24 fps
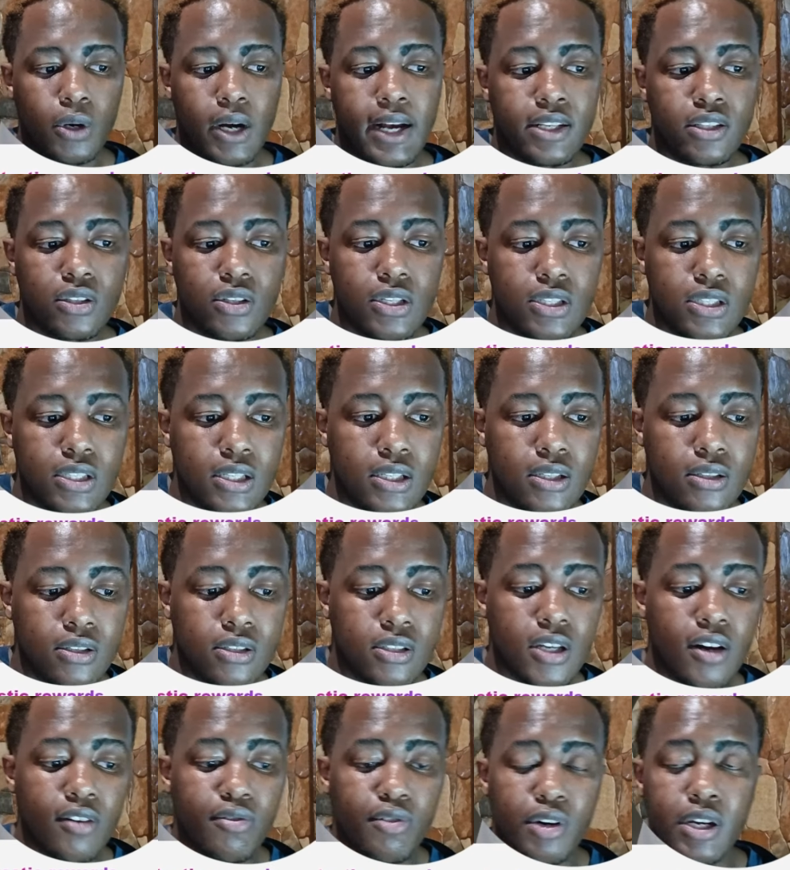as you can see,
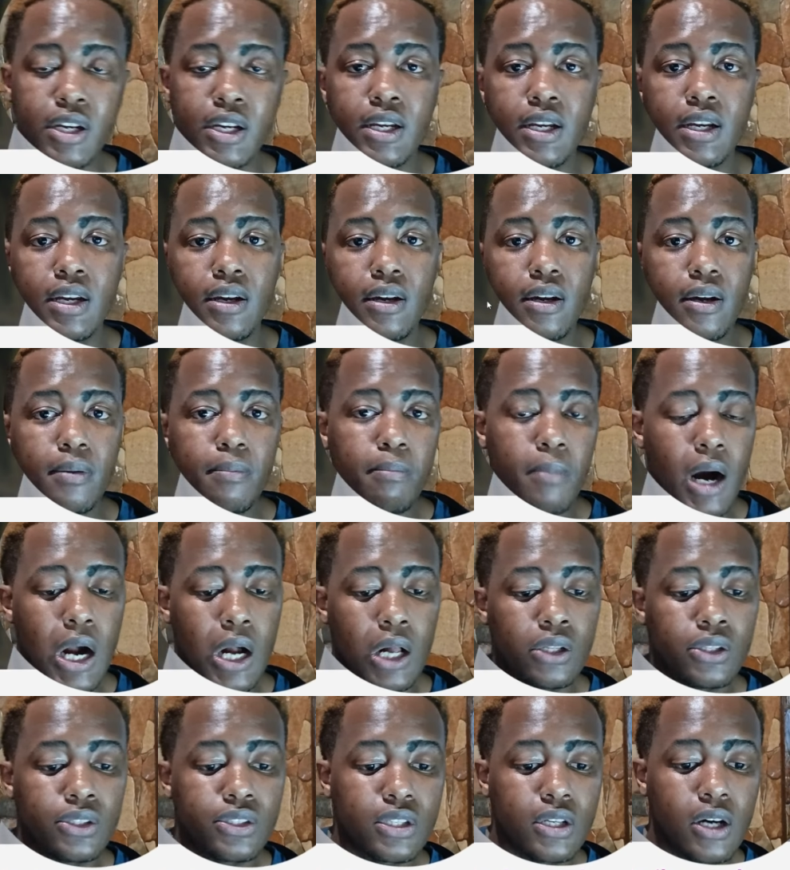Discovery
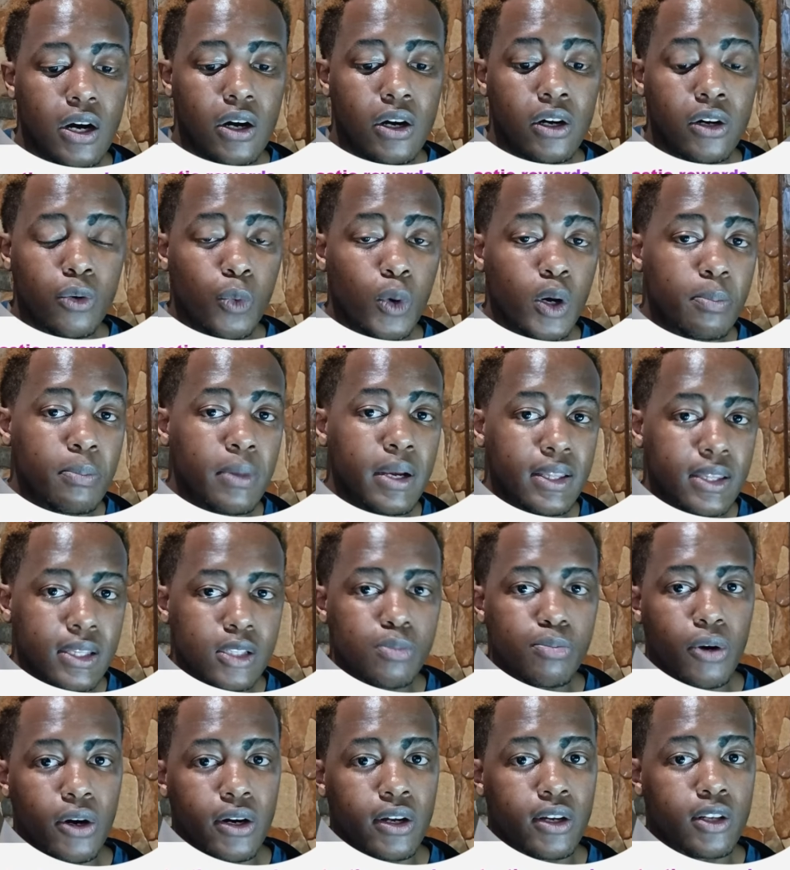miles are what make this
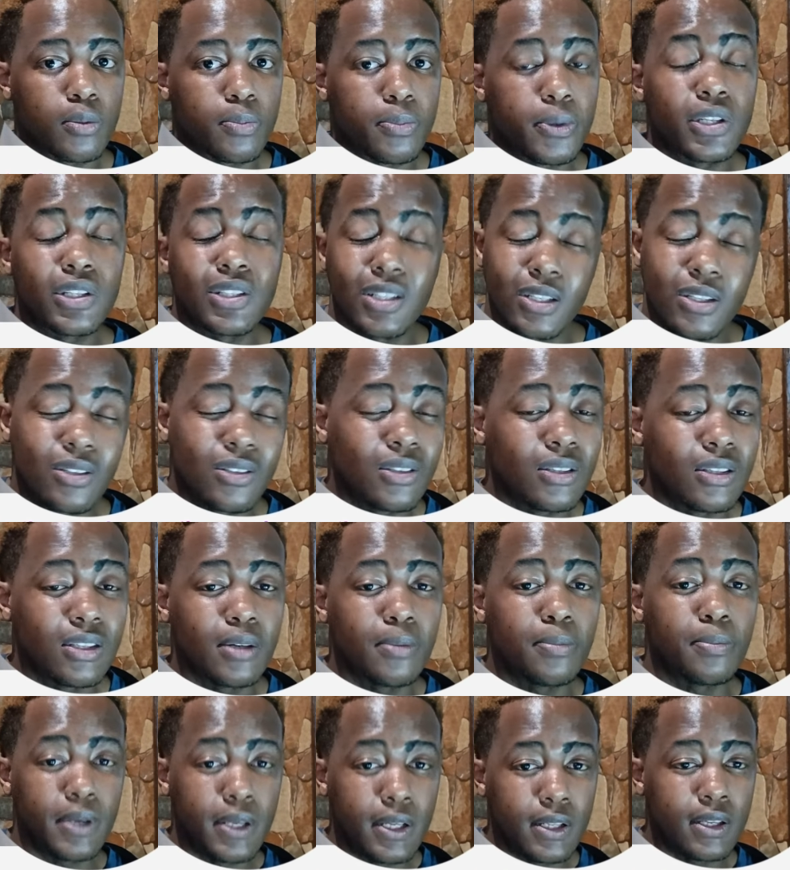product particularly
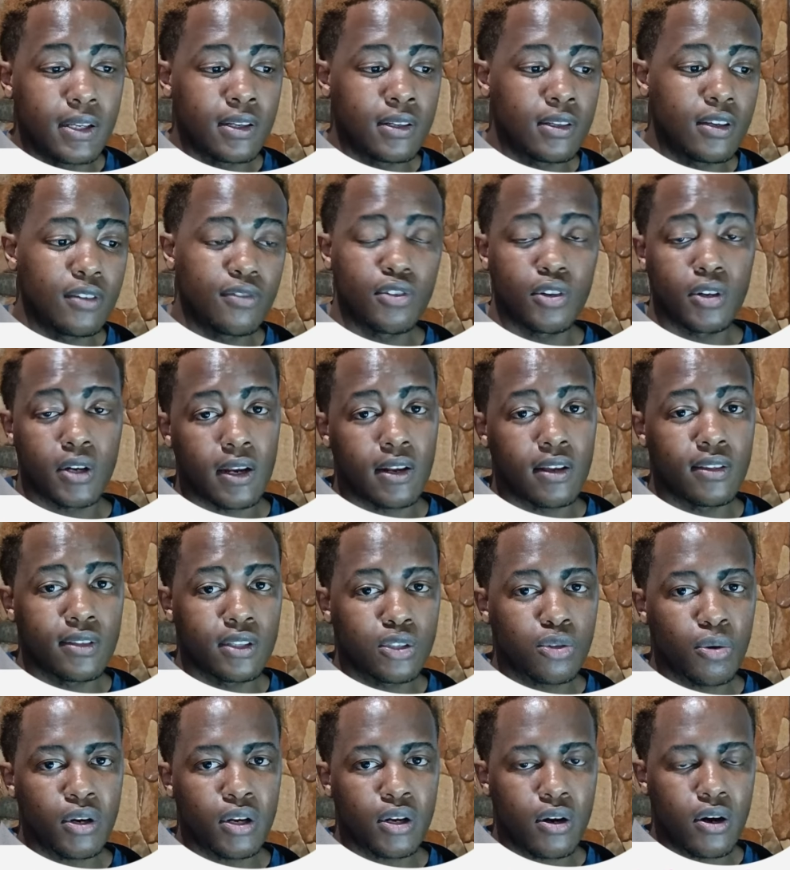appealing for getting this
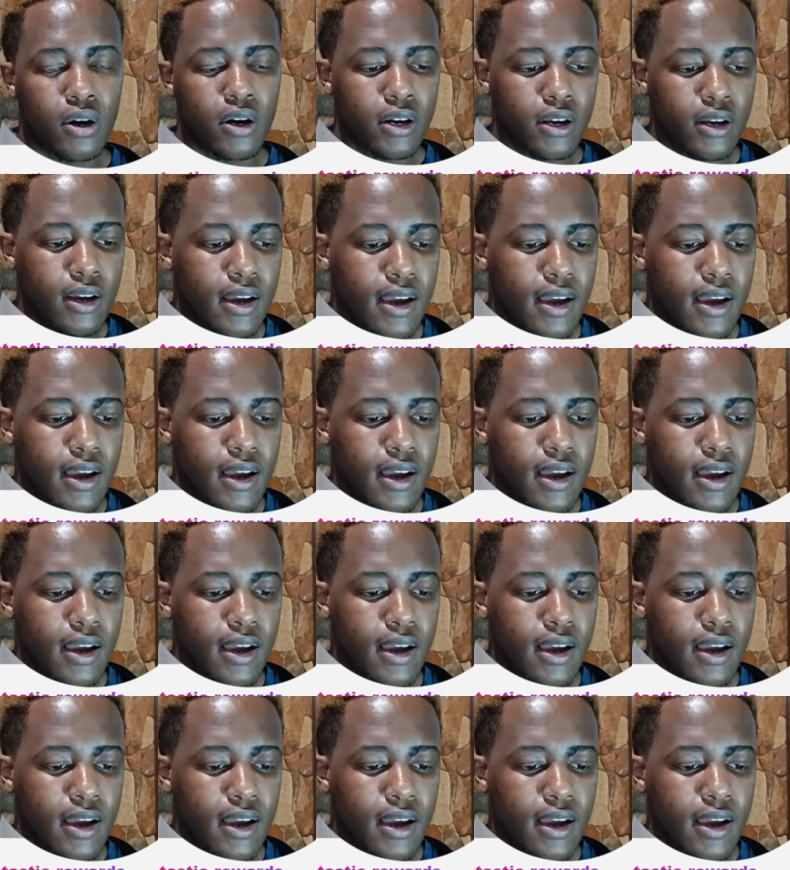credit card.